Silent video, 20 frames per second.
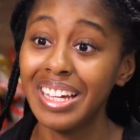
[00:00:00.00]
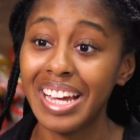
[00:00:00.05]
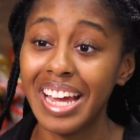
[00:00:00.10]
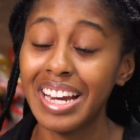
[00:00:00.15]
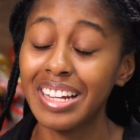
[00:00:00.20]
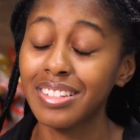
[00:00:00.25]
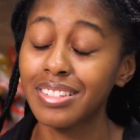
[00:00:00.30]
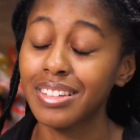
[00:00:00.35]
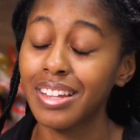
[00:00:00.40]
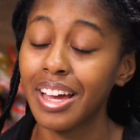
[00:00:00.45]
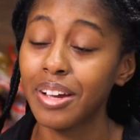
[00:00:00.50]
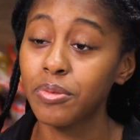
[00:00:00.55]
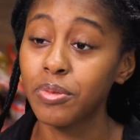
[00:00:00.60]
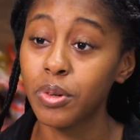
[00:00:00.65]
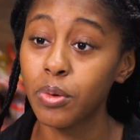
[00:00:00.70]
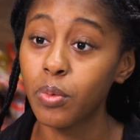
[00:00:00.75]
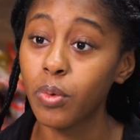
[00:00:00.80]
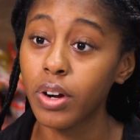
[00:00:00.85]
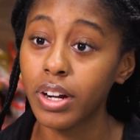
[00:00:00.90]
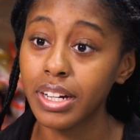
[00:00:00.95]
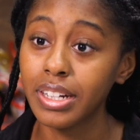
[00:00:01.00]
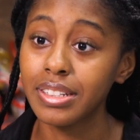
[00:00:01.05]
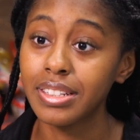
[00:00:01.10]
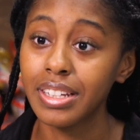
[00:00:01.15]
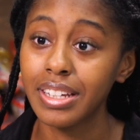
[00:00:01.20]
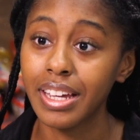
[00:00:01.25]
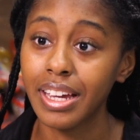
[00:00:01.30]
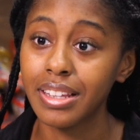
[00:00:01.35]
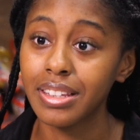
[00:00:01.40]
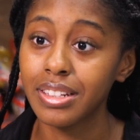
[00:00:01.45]
And it's like we're working
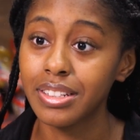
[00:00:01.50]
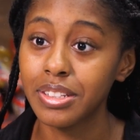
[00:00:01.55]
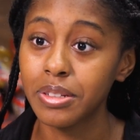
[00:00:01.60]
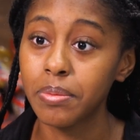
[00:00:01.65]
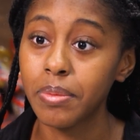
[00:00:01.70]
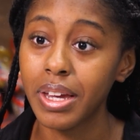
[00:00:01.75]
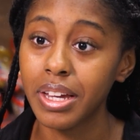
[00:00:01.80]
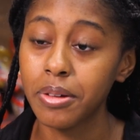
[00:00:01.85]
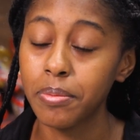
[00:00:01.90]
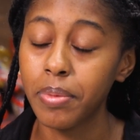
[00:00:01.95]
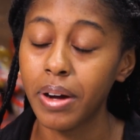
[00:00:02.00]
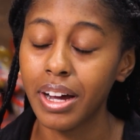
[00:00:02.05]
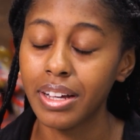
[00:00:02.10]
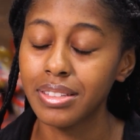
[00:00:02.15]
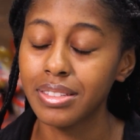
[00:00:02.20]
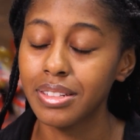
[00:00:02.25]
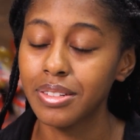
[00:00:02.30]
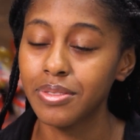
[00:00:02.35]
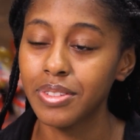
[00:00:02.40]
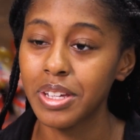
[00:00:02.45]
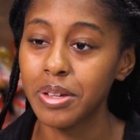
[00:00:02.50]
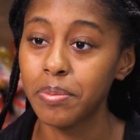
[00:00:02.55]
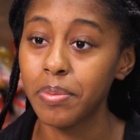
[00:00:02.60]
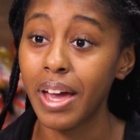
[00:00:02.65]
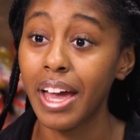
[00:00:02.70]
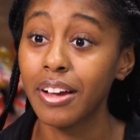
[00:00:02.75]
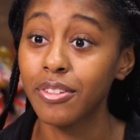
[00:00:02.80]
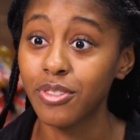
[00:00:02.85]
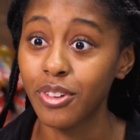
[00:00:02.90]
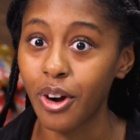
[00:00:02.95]
together to make a positive
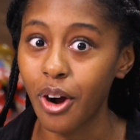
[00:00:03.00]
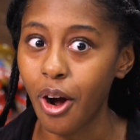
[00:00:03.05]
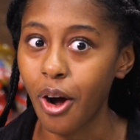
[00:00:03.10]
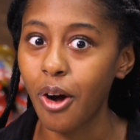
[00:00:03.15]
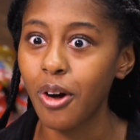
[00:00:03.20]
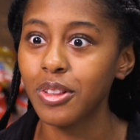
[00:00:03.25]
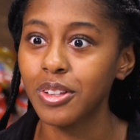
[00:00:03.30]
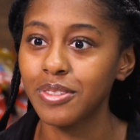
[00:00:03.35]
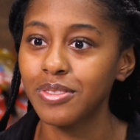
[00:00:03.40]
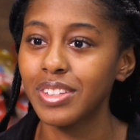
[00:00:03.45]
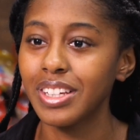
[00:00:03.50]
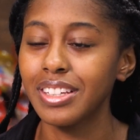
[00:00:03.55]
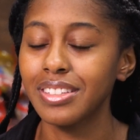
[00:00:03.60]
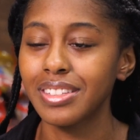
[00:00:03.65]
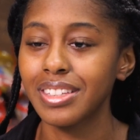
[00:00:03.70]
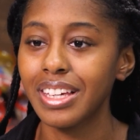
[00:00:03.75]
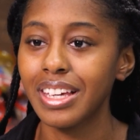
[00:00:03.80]
impact for all of these